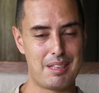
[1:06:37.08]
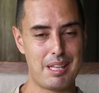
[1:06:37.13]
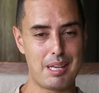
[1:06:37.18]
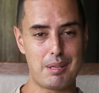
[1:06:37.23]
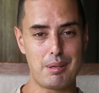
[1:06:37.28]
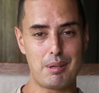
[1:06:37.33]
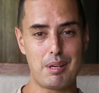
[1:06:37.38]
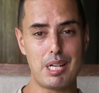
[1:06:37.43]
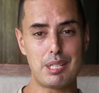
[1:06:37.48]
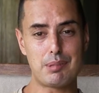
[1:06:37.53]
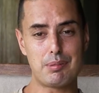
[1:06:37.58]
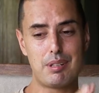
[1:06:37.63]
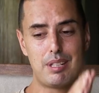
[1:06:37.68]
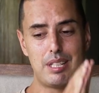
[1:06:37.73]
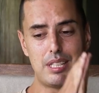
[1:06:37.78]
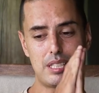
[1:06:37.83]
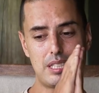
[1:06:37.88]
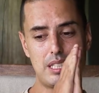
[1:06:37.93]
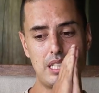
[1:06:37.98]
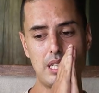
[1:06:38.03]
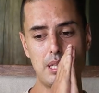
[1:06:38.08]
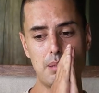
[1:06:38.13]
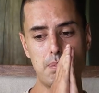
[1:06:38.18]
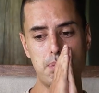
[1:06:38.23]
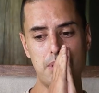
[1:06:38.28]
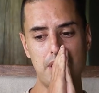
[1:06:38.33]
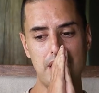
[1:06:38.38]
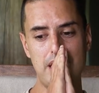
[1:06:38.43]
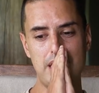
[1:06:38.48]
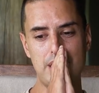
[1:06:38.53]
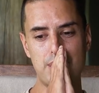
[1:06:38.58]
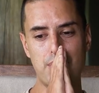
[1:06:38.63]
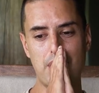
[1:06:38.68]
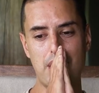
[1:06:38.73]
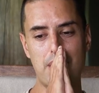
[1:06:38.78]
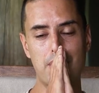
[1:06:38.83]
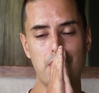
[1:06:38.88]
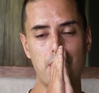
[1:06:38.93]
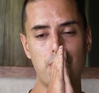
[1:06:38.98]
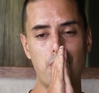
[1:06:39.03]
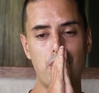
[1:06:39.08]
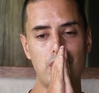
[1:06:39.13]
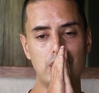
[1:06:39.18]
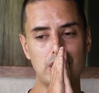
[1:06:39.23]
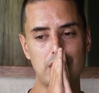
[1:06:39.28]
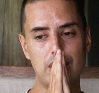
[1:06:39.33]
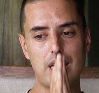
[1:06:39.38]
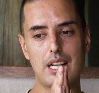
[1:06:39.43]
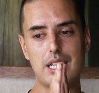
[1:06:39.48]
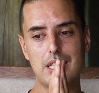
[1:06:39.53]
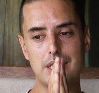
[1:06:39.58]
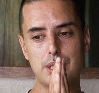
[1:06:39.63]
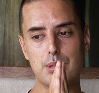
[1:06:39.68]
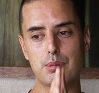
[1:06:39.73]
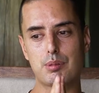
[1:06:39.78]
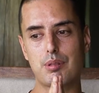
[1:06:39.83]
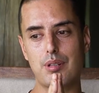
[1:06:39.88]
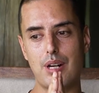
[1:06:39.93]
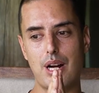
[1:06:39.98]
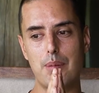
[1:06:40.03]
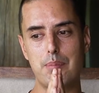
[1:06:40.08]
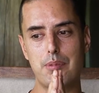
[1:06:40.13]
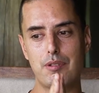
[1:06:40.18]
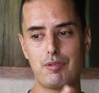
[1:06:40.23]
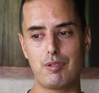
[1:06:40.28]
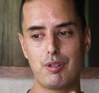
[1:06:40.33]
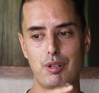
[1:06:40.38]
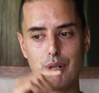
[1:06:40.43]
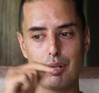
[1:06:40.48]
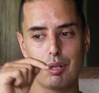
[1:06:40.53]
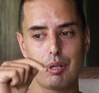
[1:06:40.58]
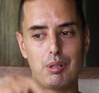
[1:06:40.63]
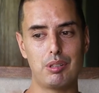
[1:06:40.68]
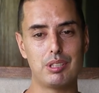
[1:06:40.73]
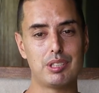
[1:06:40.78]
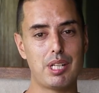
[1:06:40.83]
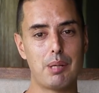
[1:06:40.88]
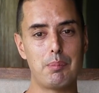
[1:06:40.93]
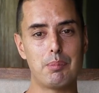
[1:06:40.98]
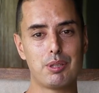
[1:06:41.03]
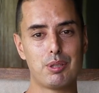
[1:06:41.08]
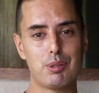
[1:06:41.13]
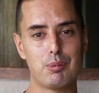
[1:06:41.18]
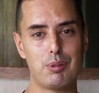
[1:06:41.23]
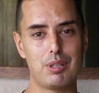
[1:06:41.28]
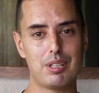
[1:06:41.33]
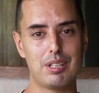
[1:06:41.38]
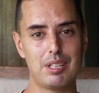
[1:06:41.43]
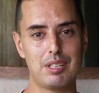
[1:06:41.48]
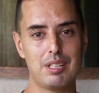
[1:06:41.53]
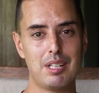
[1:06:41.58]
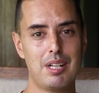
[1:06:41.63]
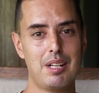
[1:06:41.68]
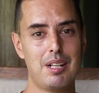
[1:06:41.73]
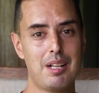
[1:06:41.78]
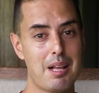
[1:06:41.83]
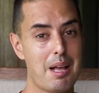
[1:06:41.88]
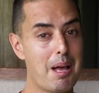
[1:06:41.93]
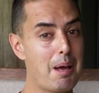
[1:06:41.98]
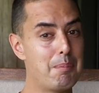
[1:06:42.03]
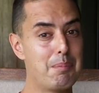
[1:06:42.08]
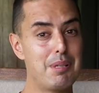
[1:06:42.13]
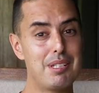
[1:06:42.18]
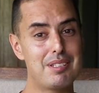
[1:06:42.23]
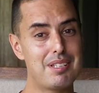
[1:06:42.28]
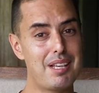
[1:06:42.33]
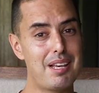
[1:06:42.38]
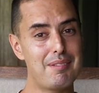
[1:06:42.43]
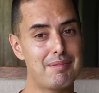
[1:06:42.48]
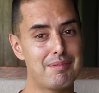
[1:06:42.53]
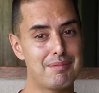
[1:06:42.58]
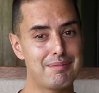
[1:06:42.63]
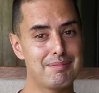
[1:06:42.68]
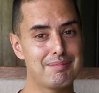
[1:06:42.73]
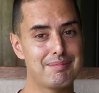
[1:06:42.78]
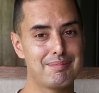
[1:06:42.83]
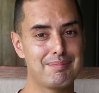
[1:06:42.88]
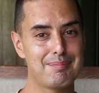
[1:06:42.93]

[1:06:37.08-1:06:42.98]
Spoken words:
Thank you guys for listening. Please, whatever you watch, like and subscribe before you go and jump into the water and be safe.